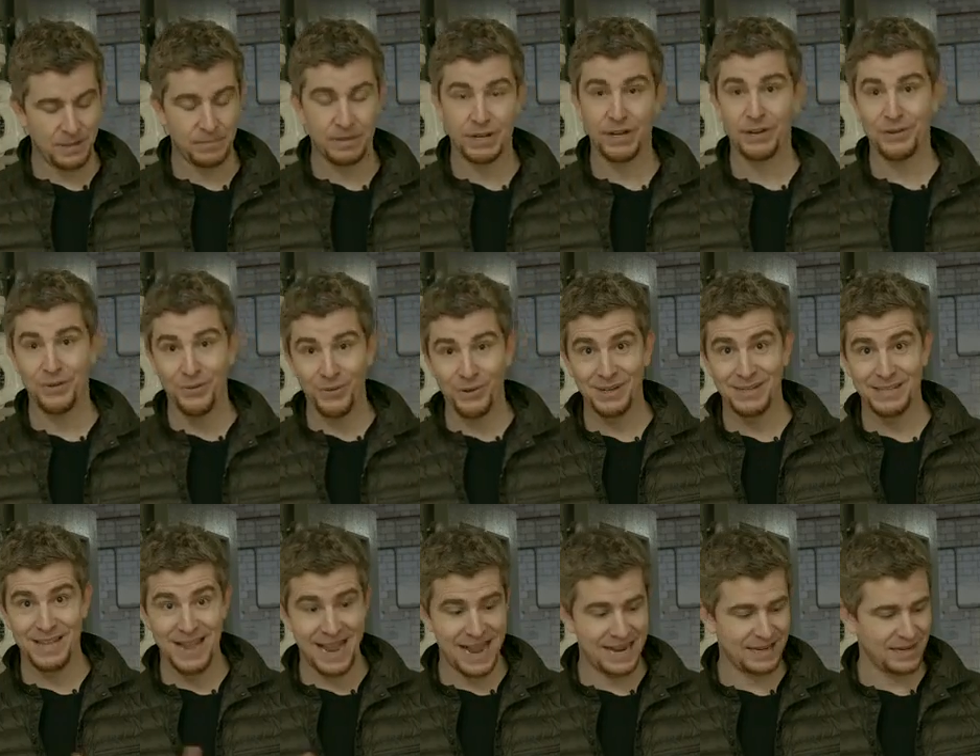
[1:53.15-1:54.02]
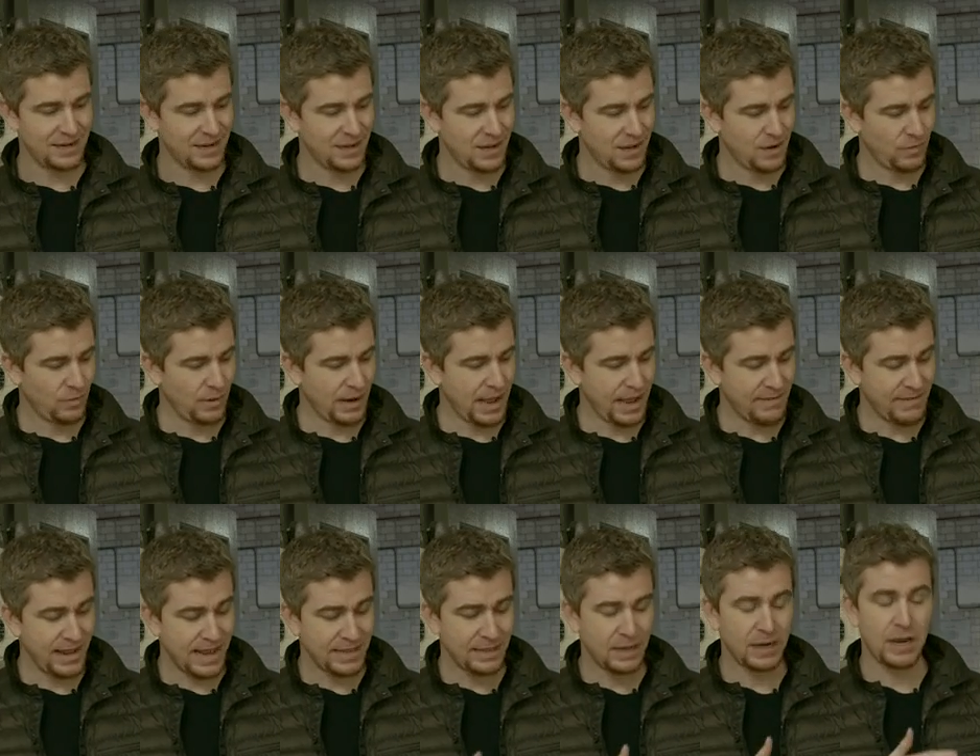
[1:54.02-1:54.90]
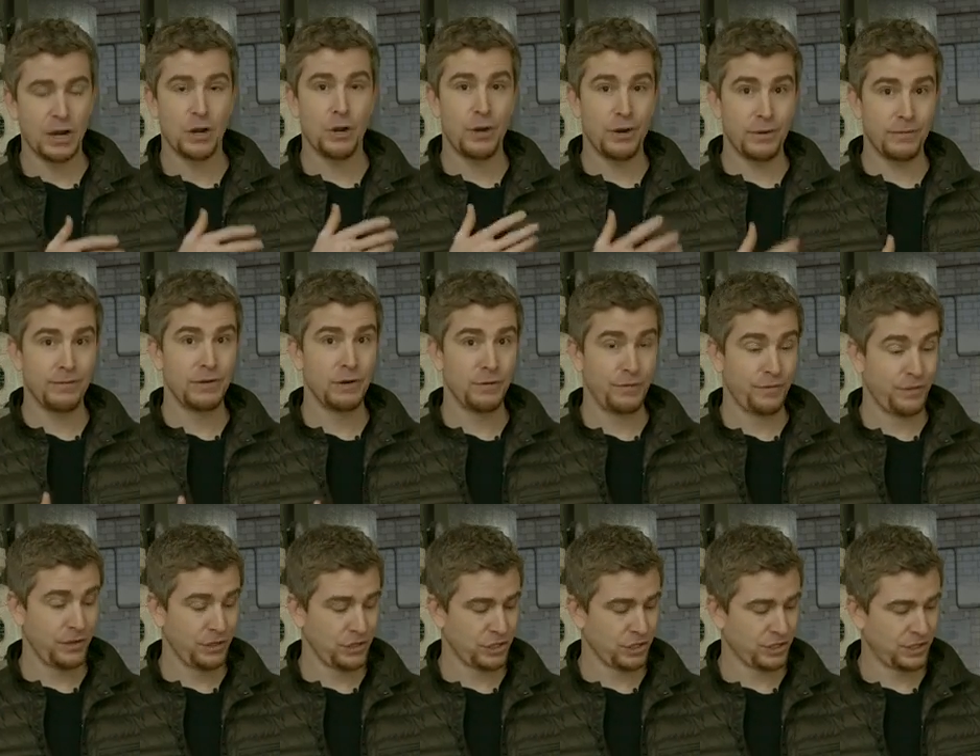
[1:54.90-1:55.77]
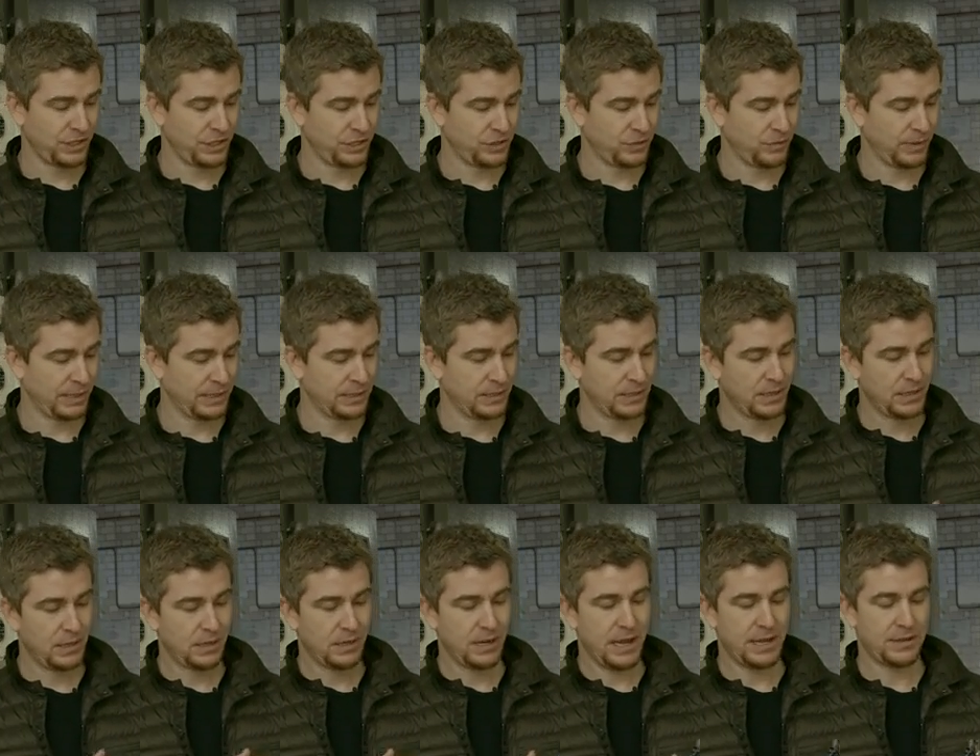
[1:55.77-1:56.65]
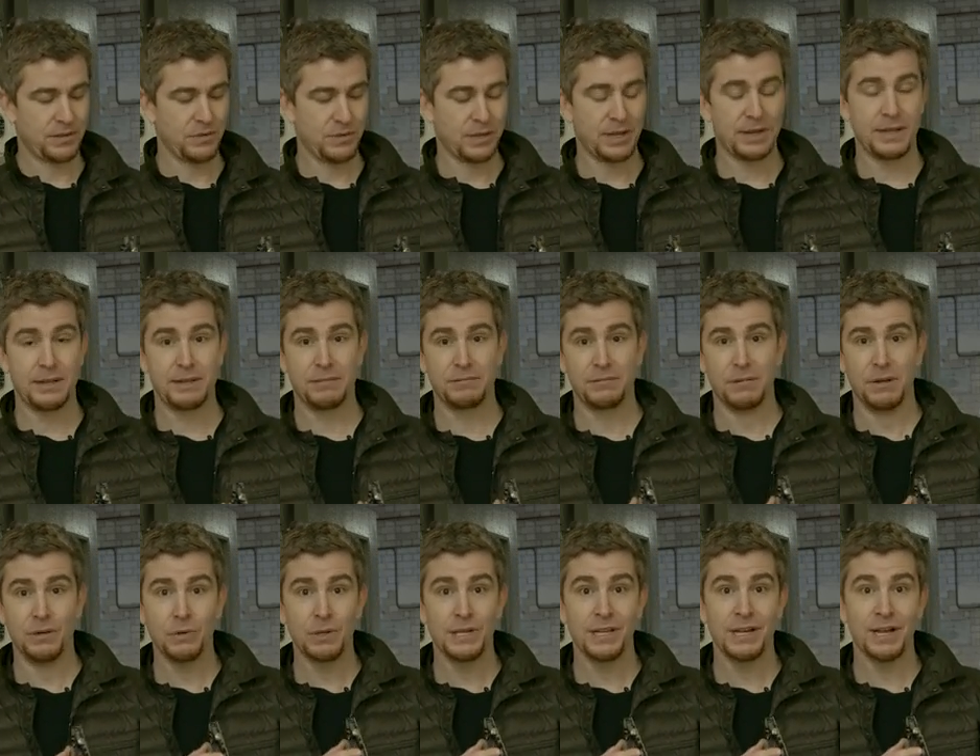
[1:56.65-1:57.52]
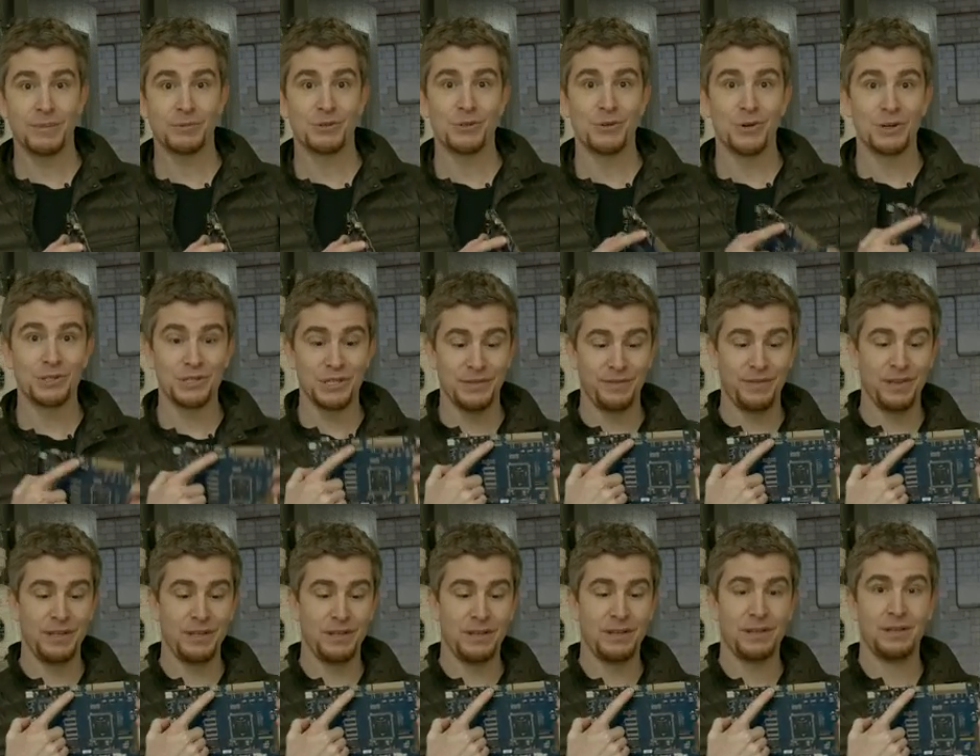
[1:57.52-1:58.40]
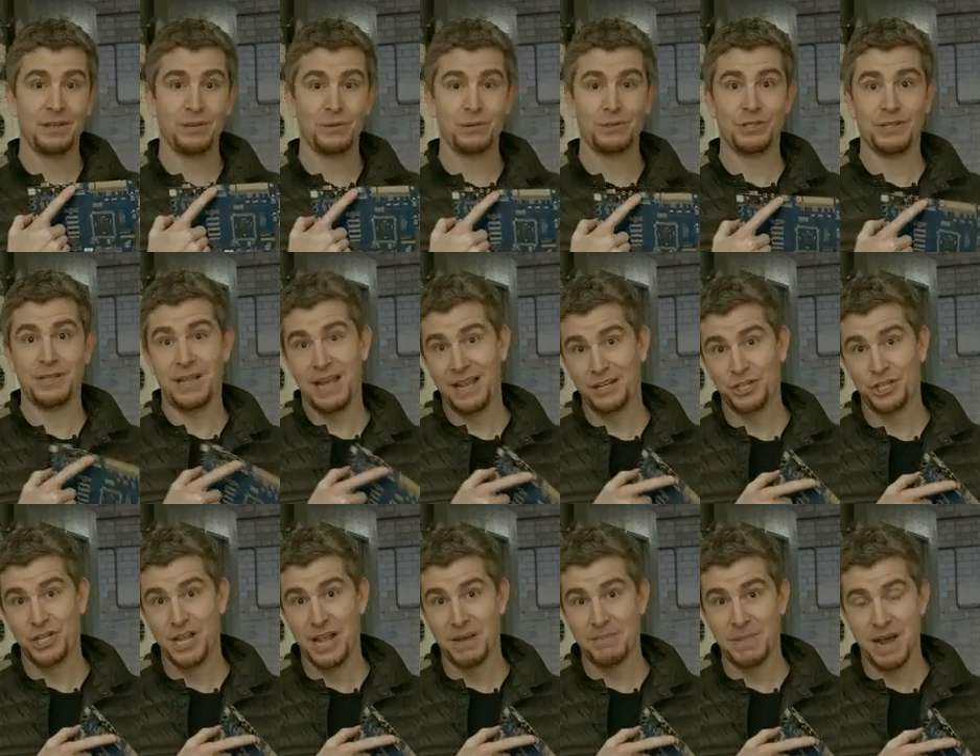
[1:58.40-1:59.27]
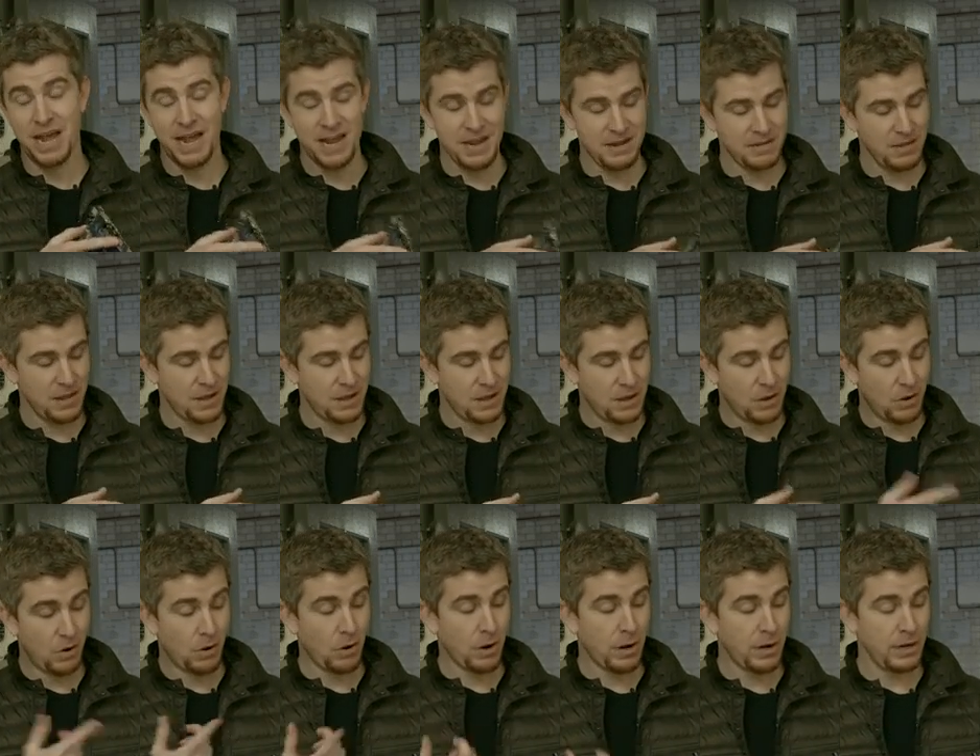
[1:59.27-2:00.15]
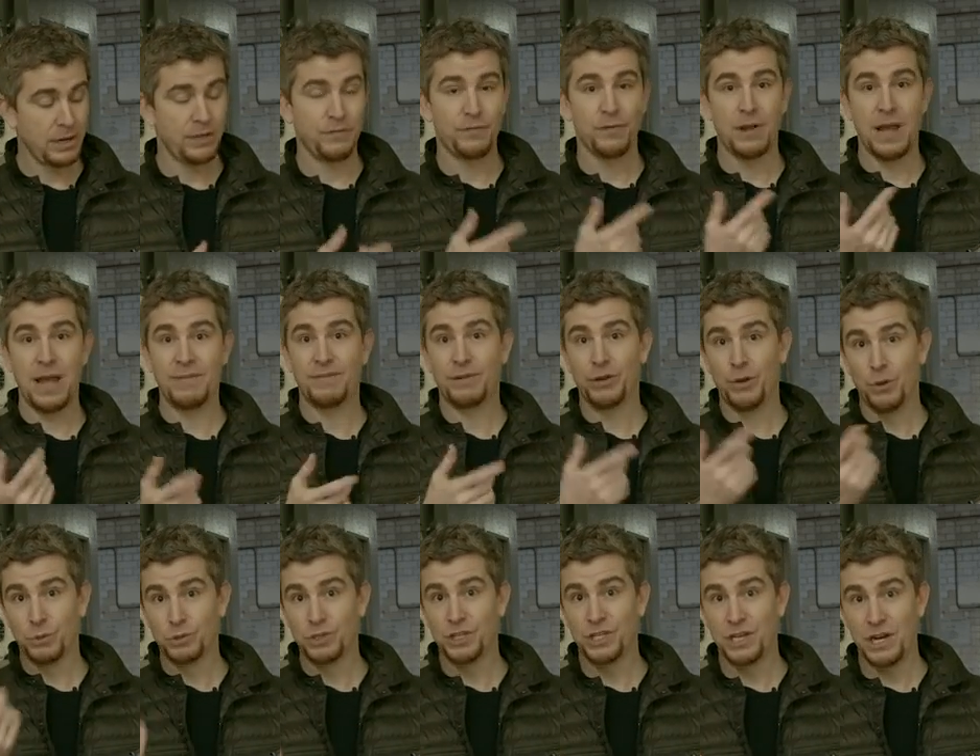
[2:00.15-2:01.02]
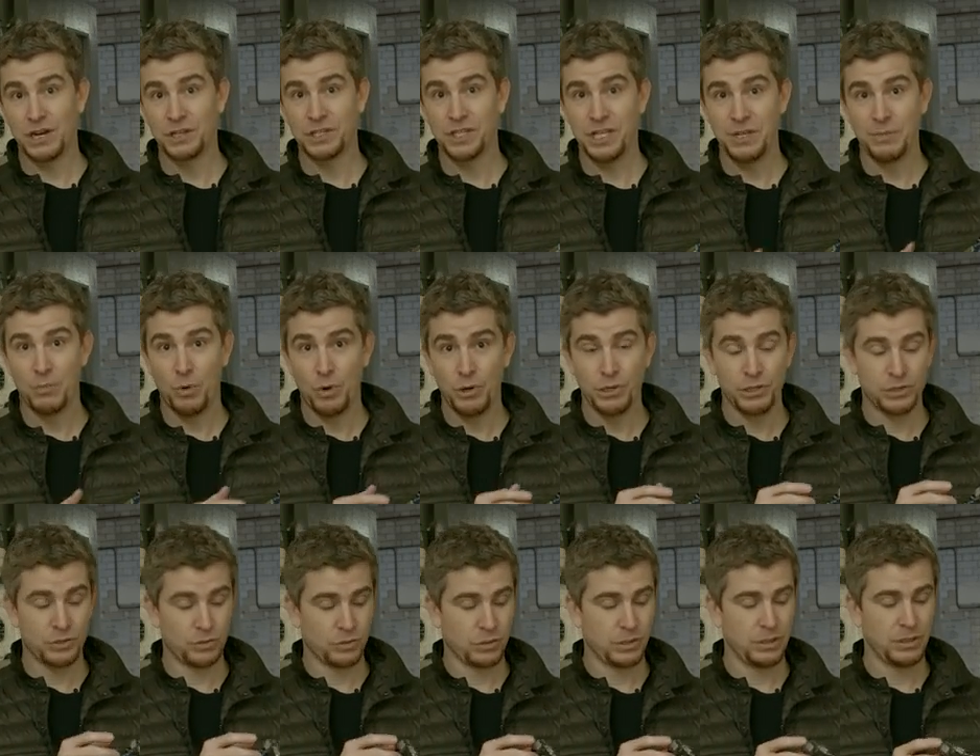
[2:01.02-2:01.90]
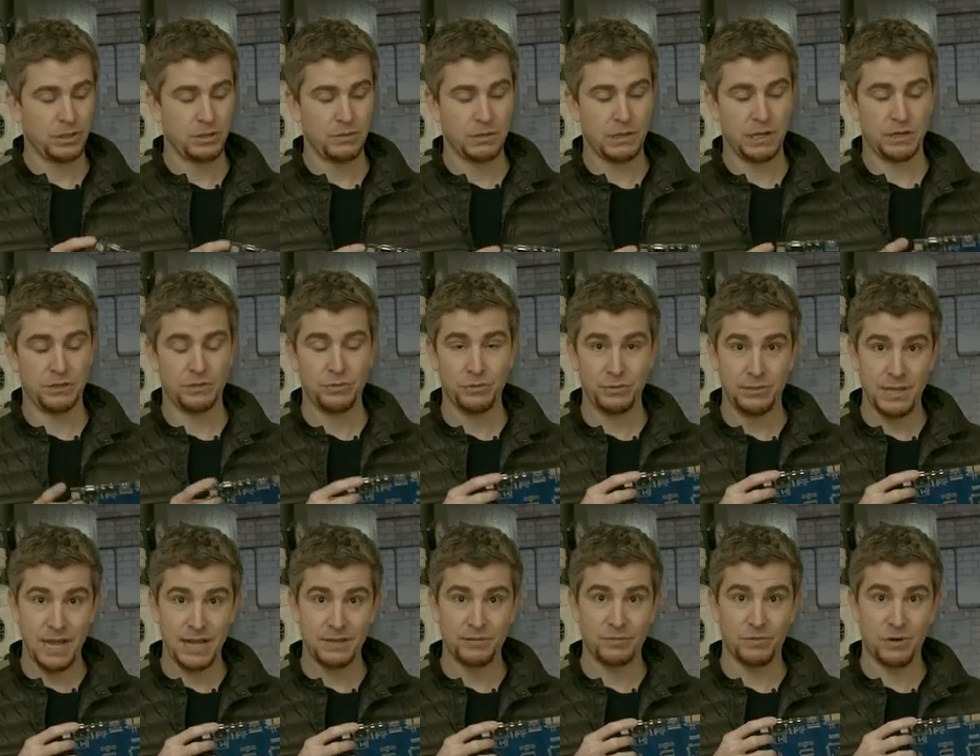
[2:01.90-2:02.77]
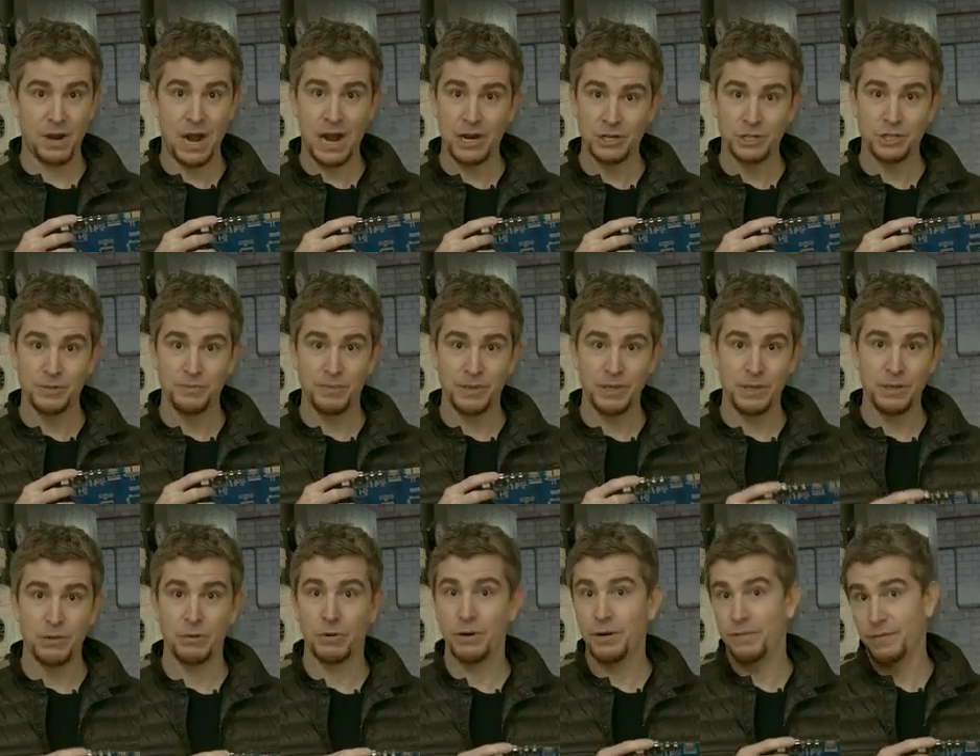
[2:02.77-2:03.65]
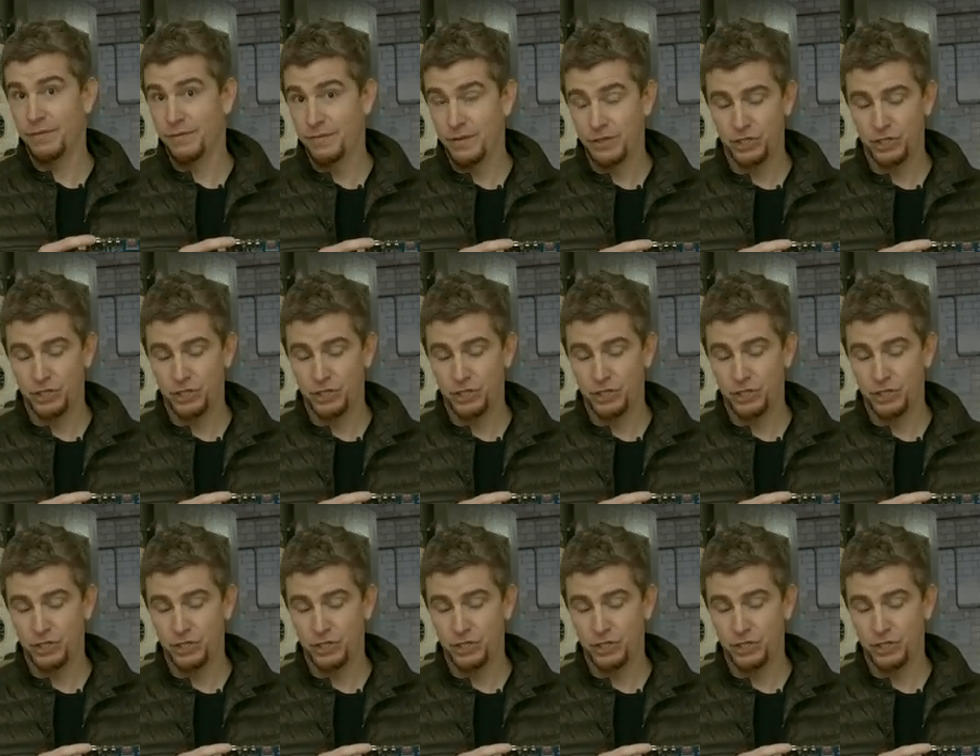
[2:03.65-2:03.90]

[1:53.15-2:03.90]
But not only that, we have added a lot of new features into it. Like you can hook it up to your TV using HDMI, or if you have an old CRT monitor, you can do that for RGB or even